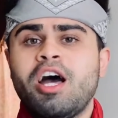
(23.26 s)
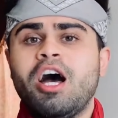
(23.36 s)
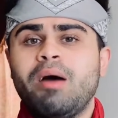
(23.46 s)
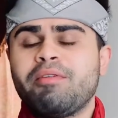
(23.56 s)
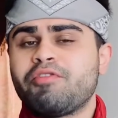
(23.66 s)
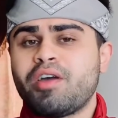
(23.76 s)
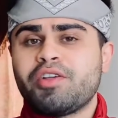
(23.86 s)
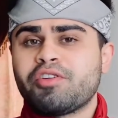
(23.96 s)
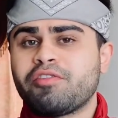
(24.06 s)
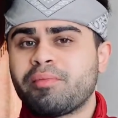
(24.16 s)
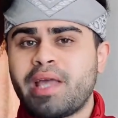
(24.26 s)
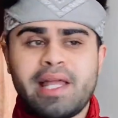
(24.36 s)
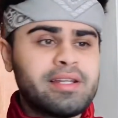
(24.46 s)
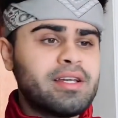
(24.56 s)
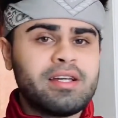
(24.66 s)
Um, if you guys are from
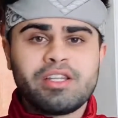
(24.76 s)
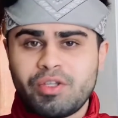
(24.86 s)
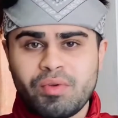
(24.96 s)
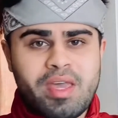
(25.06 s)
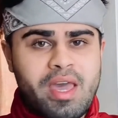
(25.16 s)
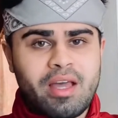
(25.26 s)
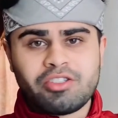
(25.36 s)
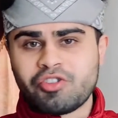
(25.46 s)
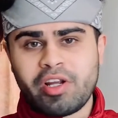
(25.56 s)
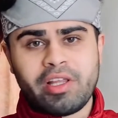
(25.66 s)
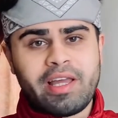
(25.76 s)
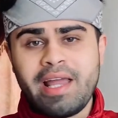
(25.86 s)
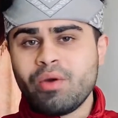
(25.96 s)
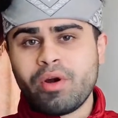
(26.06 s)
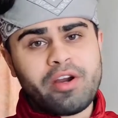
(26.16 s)
Canada, UK, Australia,
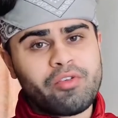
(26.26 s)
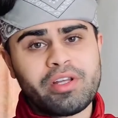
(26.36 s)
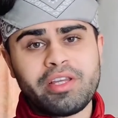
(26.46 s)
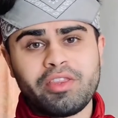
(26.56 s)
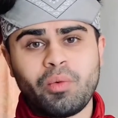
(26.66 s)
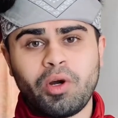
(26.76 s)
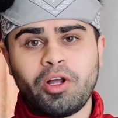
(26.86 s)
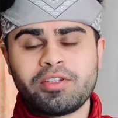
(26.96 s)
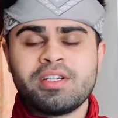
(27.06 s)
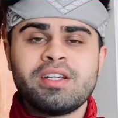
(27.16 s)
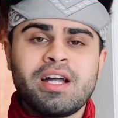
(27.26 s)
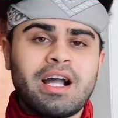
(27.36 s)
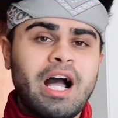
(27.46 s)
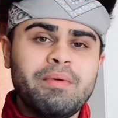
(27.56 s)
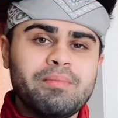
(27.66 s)
anywhere really in the world.
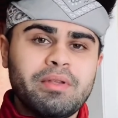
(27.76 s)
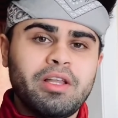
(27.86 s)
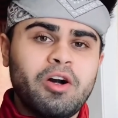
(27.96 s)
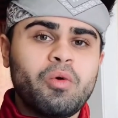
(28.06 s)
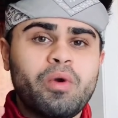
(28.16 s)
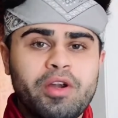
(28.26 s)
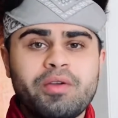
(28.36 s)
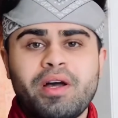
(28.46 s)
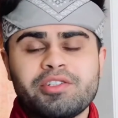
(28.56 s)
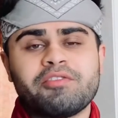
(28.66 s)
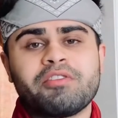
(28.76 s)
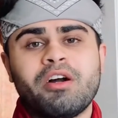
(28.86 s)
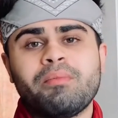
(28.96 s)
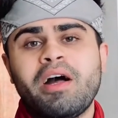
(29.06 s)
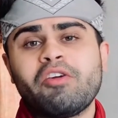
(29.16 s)
Comment below where you guys are
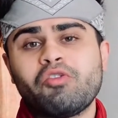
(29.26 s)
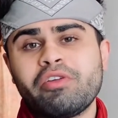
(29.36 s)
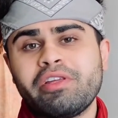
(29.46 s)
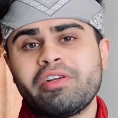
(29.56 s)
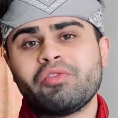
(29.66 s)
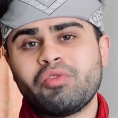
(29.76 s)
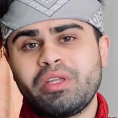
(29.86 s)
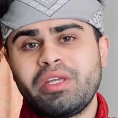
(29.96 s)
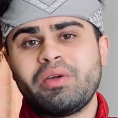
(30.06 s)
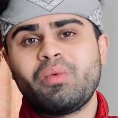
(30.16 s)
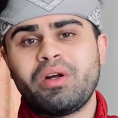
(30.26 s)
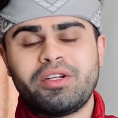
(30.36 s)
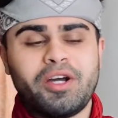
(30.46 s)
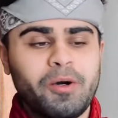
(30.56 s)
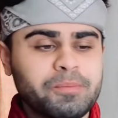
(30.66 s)
from. I really, really want to
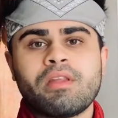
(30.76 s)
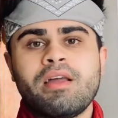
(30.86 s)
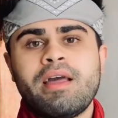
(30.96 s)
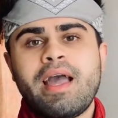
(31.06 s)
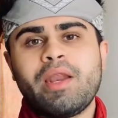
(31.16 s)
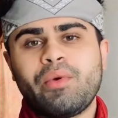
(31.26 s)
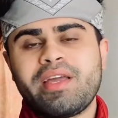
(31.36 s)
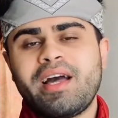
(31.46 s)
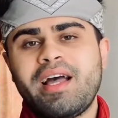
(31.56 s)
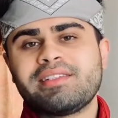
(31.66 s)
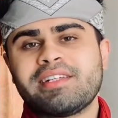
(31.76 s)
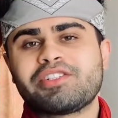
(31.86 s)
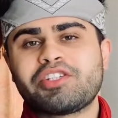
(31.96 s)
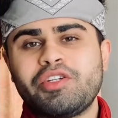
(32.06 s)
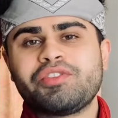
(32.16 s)
know. Anyway, guys,
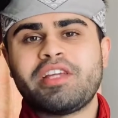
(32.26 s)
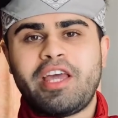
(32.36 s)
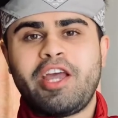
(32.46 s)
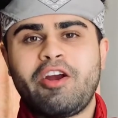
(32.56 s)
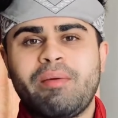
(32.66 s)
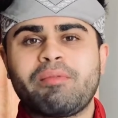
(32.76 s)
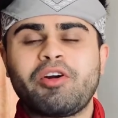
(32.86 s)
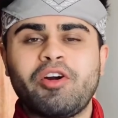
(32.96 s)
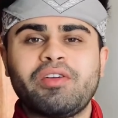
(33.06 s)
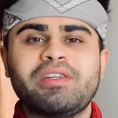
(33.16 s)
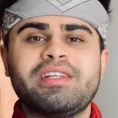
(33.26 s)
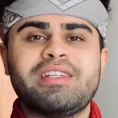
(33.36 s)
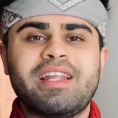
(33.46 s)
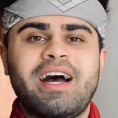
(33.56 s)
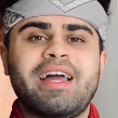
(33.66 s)
excuse the hair. I'm currently
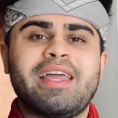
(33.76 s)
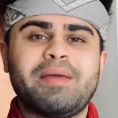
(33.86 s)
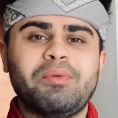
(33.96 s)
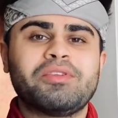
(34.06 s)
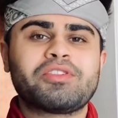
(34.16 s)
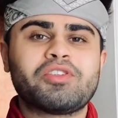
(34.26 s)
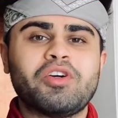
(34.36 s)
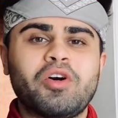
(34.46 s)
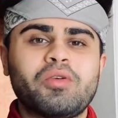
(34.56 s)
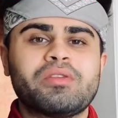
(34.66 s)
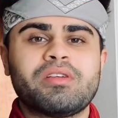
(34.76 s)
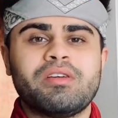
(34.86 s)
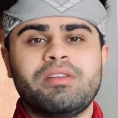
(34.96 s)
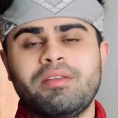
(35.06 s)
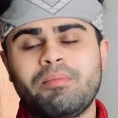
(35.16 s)
not able to go
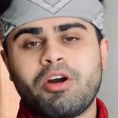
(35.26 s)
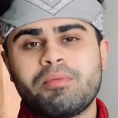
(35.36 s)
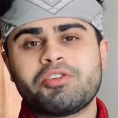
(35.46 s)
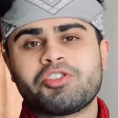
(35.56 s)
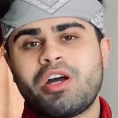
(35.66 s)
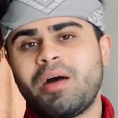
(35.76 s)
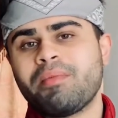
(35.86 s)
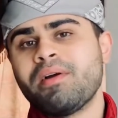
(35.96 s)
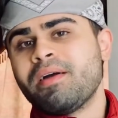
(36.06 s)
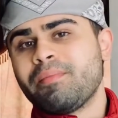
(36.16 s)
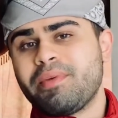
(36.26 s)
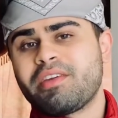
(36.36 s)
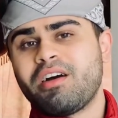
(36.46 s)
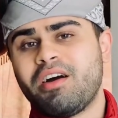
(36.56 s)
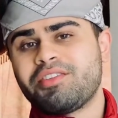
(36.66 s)
to the barber shop
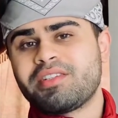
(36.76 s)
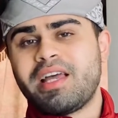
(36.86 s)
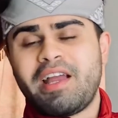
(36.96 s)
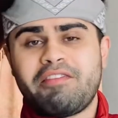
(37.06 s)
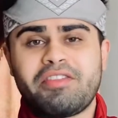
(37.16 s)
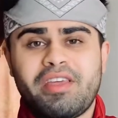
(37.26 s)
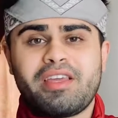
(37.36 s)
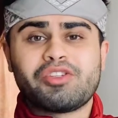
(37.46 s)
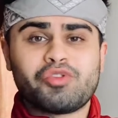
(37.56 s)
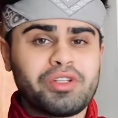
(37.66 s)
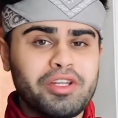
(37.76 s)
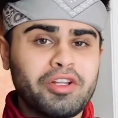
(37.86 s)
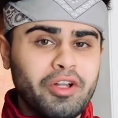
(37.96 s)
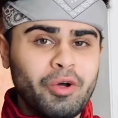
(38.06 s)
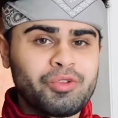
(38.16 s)
because everything is really
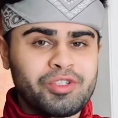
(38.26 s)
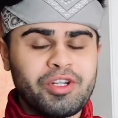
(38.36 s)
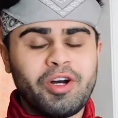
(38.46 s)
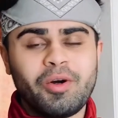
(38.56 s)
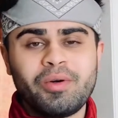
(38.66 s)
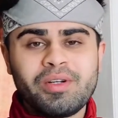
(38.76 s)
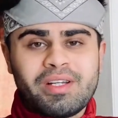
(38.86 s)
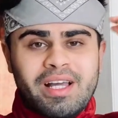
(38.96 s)
closed. So